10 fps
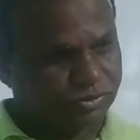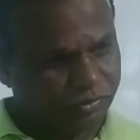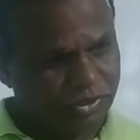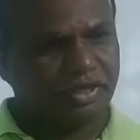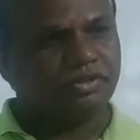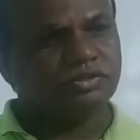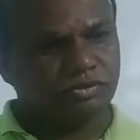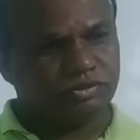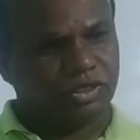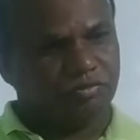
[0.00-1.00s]
Okay,
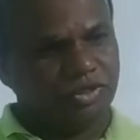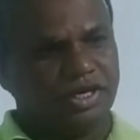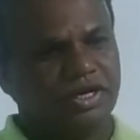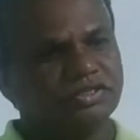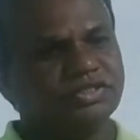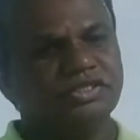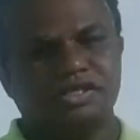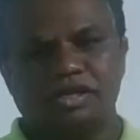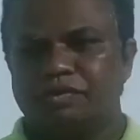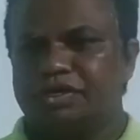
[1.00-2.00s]
so thermal energy is
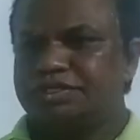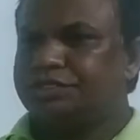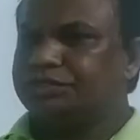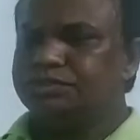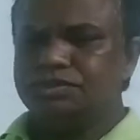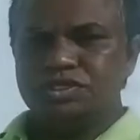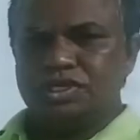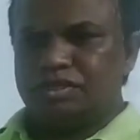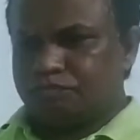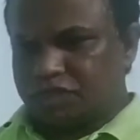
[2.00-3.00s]
converted into
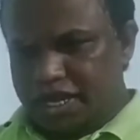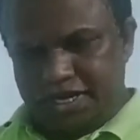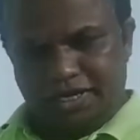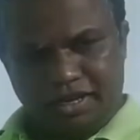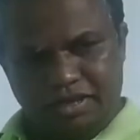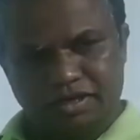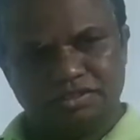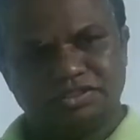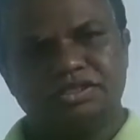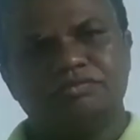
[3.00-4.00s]
kinetic
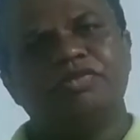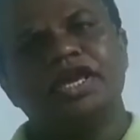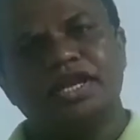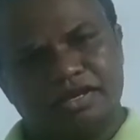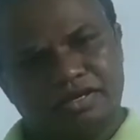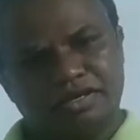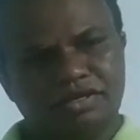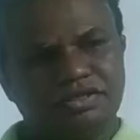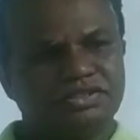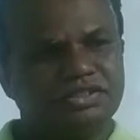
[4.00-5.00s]
energy, mechanical
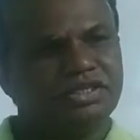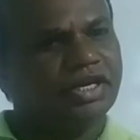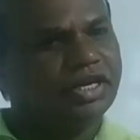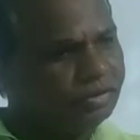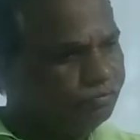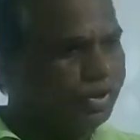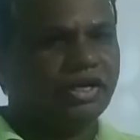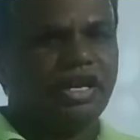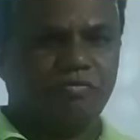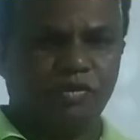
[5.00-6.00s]
energy, any
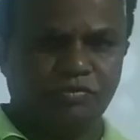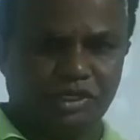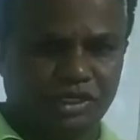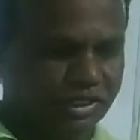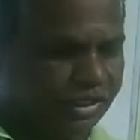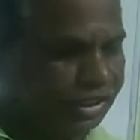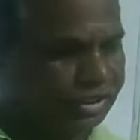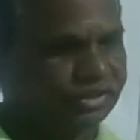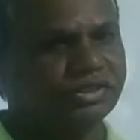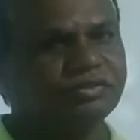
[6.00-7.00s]
one type of an
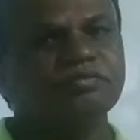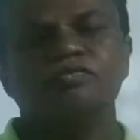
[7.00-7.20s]
energy,